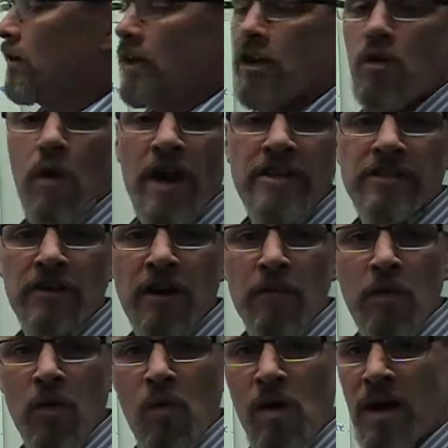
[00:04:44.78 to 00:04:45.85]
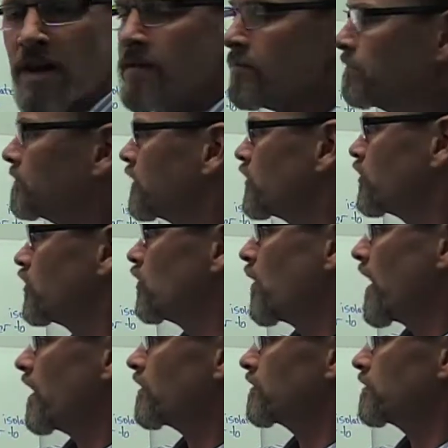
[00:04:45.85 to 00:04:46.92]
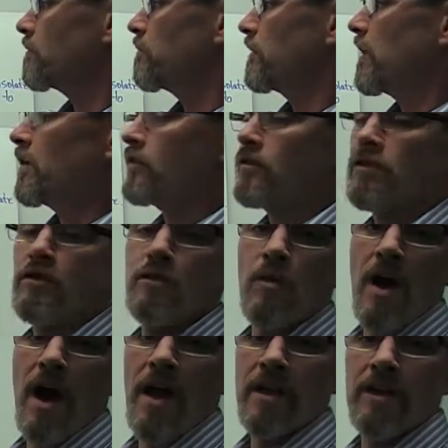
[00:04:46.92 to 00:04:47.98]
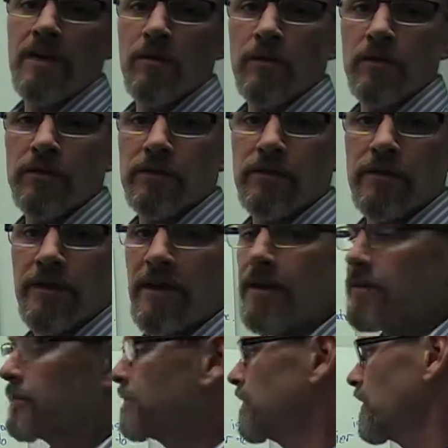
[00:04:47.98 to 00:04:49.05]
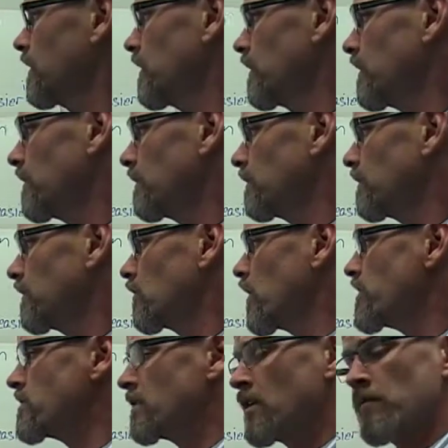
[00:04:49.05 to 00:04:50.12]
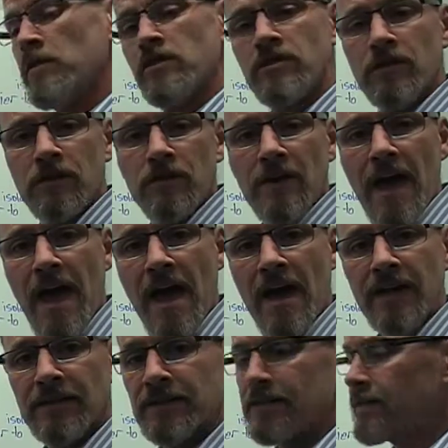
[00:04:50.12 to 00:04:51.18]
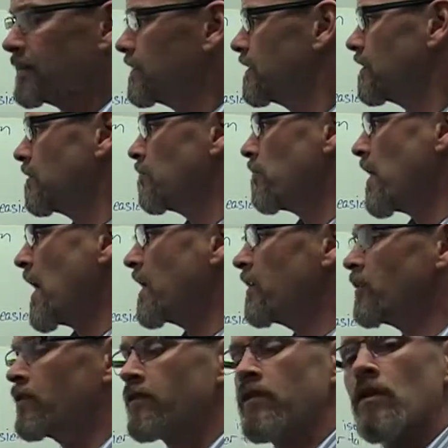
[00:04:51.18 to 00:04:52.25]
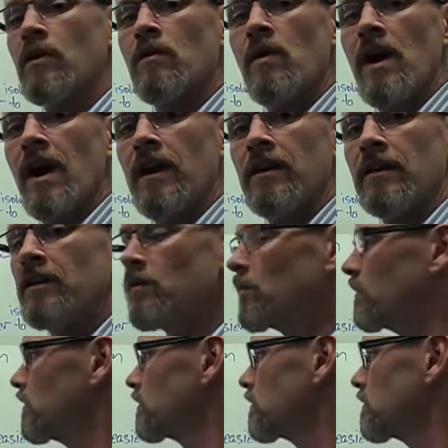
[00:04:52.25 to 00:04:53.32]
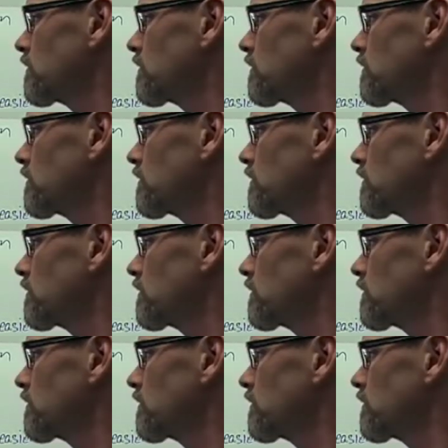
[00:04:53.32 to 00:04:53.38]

Equation number 1, 2x plus 2y equals 3. Equation number 2, x minus 4y equals